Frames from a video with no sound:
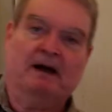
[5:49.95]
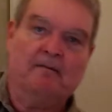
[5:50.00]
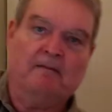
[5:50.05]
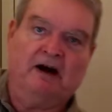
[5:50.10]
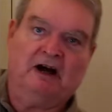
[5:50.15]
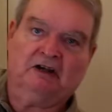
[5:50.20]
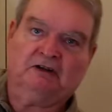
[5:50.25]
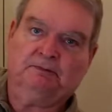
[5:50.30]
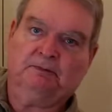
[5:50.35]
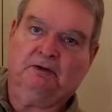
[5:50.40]

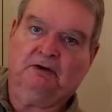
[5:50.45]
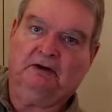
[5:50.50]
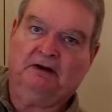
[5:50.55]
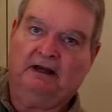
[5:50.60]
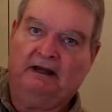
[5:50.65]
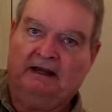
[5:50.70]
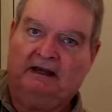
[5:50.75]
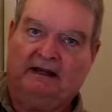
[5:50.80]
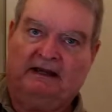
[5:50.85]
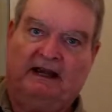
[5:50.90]
Mossberg.
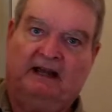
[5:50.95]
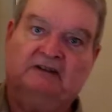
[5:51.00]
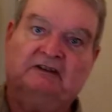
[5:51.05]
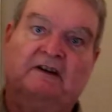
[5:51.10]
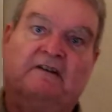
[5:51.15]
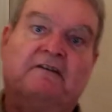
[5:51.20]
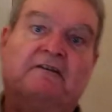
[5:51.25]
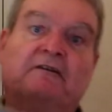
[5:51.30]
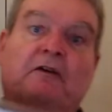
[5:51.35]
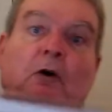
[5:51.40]
It's a
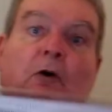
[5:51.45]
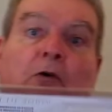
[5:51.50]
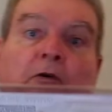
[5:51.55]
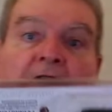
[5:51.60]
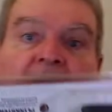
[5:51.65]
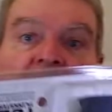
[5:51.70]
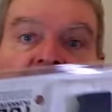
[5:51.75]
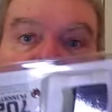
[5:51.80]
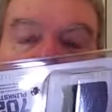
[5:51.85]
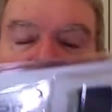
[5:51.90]

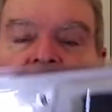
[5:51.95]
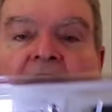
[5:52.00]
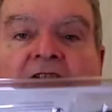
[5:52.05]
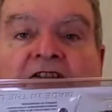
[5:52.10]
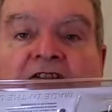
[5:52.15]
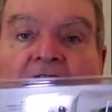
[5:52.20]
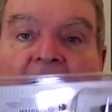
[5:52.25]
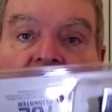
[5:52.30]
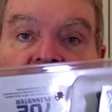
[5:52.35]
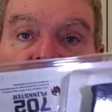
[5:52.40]
folding
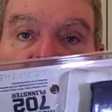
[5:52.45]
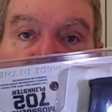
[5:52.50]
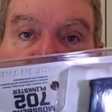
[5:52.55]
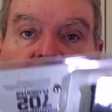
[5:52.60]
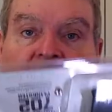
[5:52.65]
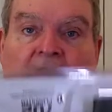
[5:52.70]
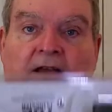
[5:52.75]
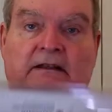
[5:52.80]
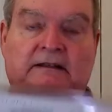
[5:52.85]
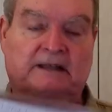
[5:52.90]
stock
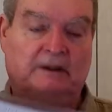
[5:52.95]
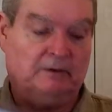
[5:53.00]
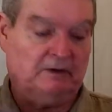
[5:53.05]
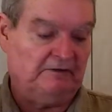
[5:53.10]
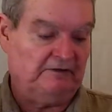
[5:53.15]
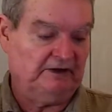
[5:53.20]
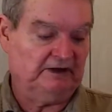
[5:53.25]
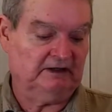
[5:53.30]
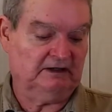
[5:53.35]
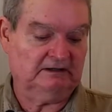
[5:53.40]
that will
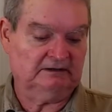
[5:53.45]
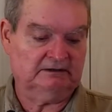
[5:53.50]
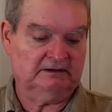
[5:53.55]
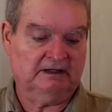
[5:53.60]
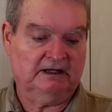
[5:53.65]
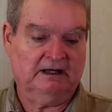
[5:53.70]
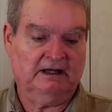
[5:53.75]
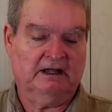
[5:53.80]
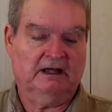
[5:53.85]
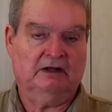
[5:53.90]
fit on
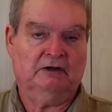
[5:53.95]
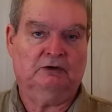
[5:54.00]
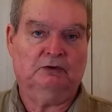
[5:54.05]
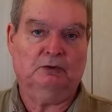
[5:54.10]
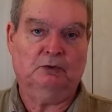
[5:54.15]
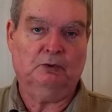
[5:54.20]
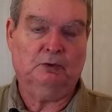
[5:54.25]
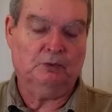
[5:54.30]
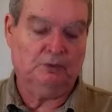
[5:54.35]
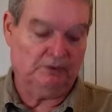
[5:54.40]

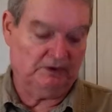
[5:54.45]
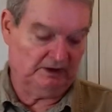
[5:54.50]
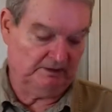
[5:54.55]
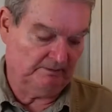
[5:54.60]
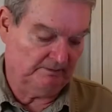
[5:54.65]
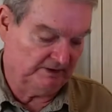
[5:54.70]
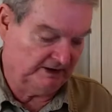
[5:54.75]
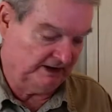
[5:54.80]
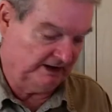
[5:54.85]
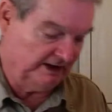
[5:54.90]
to
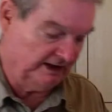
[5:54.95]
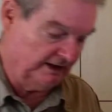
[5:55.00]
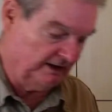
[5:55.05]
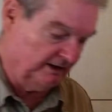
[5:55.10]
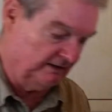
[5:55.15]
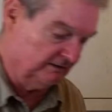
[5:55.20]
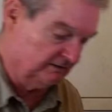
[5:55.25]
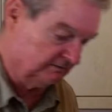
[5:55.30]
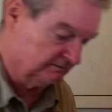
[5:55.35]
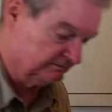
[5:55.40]
the
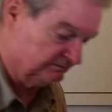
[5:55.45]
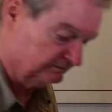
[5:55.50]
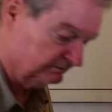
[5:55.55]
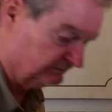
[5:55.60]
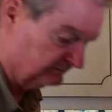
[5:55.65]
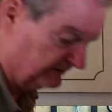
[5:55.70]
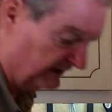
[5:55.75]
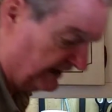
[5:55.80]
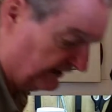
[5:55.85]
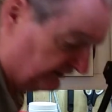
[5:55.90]

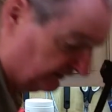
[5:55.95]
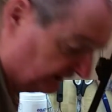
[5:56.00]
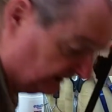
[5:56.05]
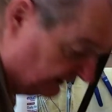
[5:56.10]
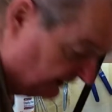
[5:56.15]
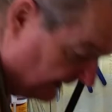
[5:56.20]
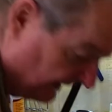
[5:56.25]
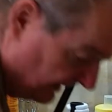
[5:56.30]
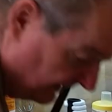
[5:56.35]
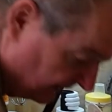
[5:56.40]
Rossi
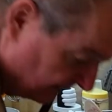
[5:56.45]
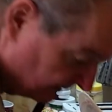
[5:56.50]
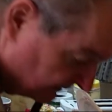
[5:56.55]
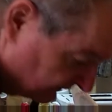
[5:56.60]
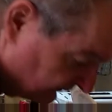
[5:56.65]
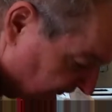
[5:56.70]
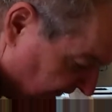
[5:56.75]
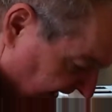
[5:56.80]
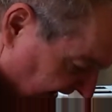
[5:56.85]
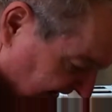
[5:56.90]

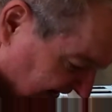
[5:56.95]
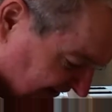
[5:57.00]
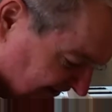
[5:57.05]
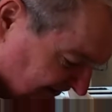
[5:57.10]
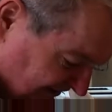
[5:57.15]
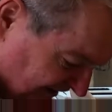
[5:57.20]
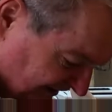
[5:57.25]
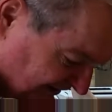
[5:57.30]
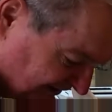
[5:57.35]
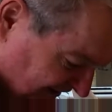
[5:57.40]
for like
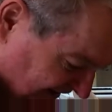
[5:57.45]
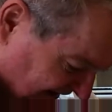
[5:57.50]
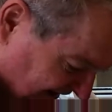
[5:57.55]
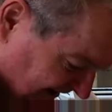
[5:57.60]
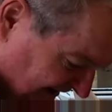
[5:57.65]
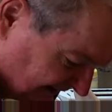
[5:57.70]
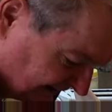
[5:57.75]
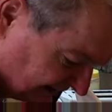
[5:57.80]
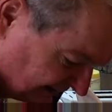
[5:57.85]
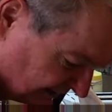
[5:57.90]

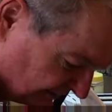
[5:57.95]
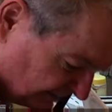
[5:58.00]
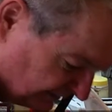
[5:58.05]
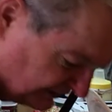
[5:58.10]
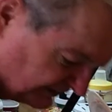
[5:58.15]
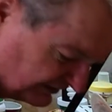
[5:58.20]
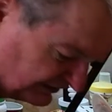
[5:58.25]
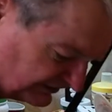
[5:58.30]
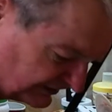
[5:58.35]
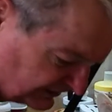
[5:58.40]

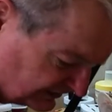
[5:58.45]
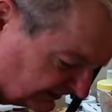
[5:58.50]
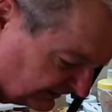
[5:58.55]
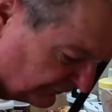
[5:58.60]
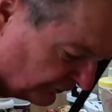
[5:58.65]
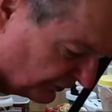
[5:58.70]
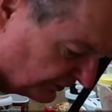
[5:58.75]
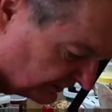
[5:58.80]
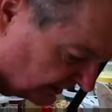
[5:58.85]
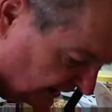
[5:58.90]

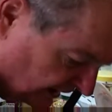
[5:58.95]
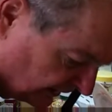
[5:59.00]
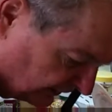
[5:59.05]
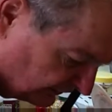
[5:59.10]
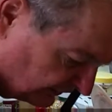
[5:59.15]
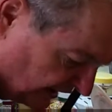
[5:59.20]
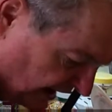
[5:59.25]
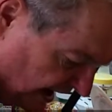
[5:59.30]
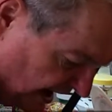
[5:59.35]
$64.